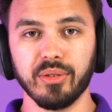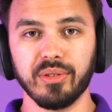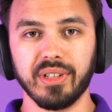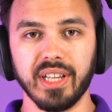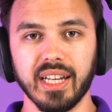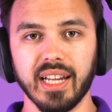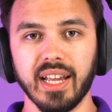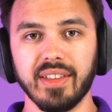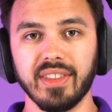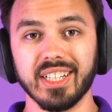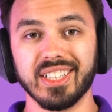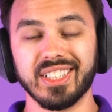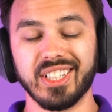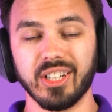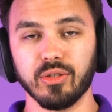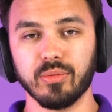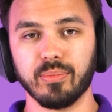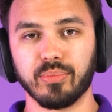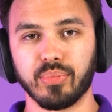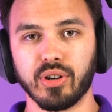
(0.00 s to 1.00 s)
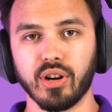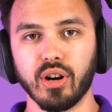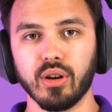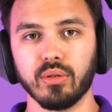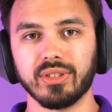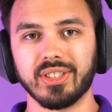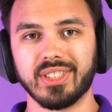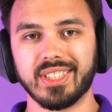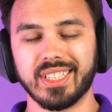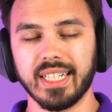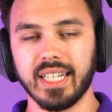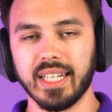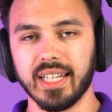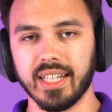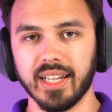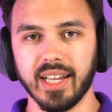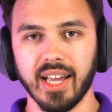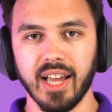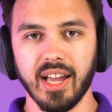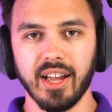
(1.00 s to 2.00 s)
you'd get it in the Tilde Pro
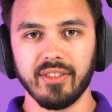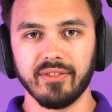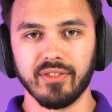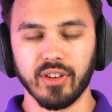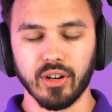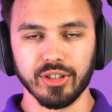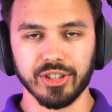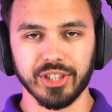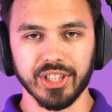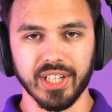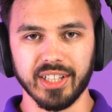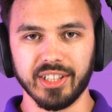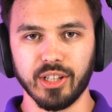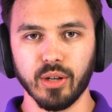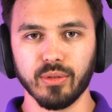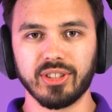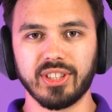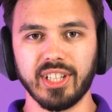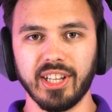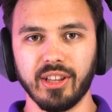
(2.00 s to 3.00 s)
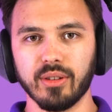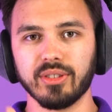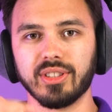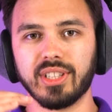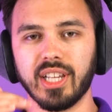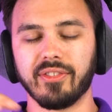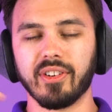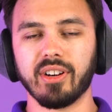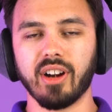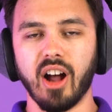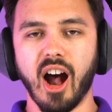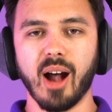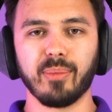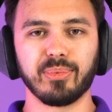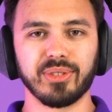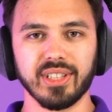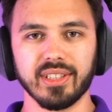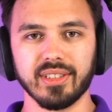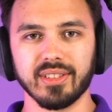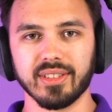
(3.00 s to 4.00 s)
C version. You'll see those different
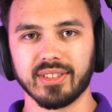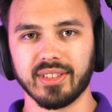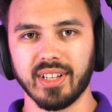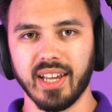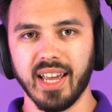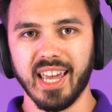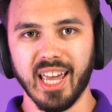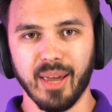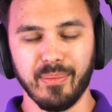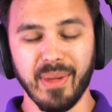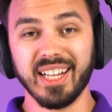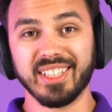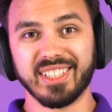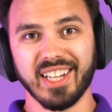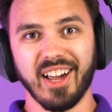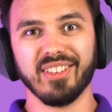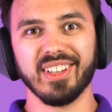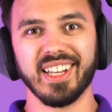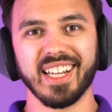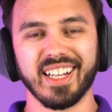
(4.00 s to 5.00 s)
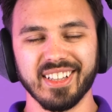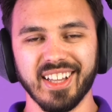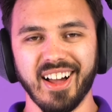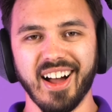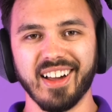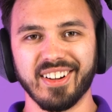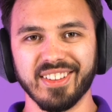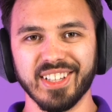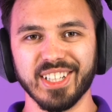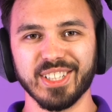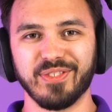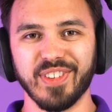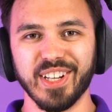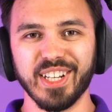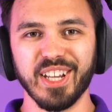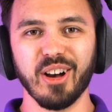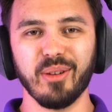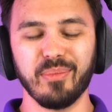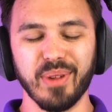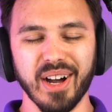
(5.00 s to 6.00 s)
options. It may sound like a lot on this
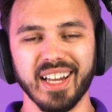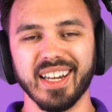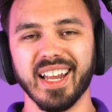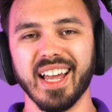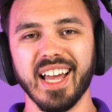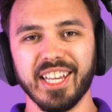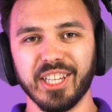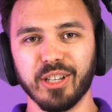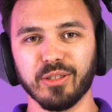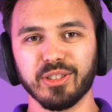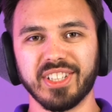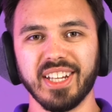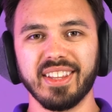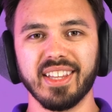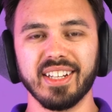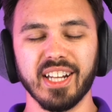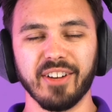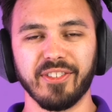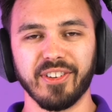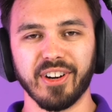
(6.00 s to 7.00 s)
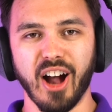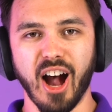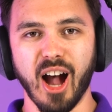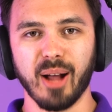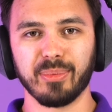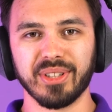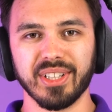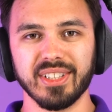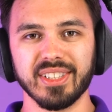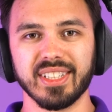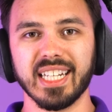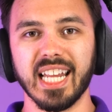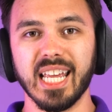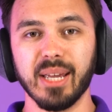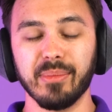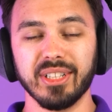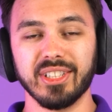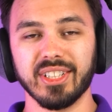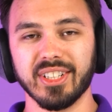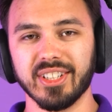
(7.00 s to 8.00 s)
video, but you'll see the different options and
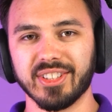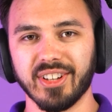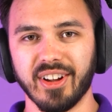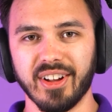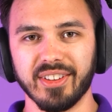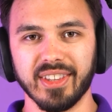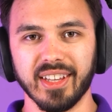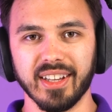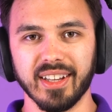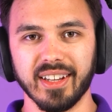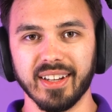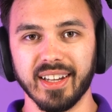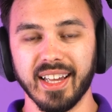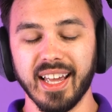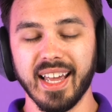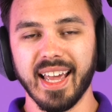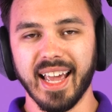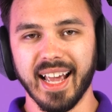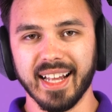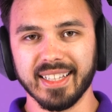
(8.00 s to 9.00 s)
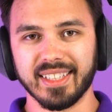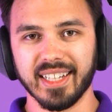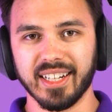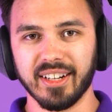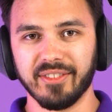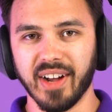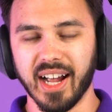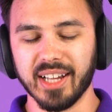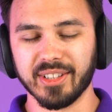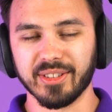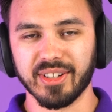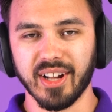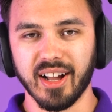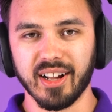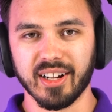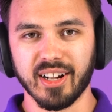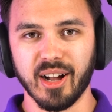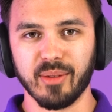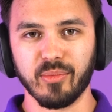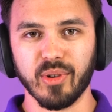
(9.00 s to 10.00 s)
images on the
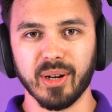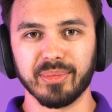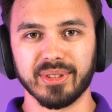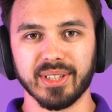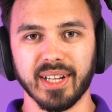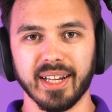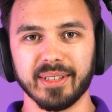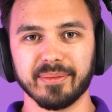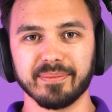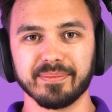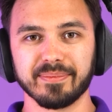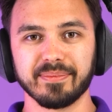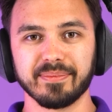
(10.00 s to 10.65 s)
headsetadvisor.com website.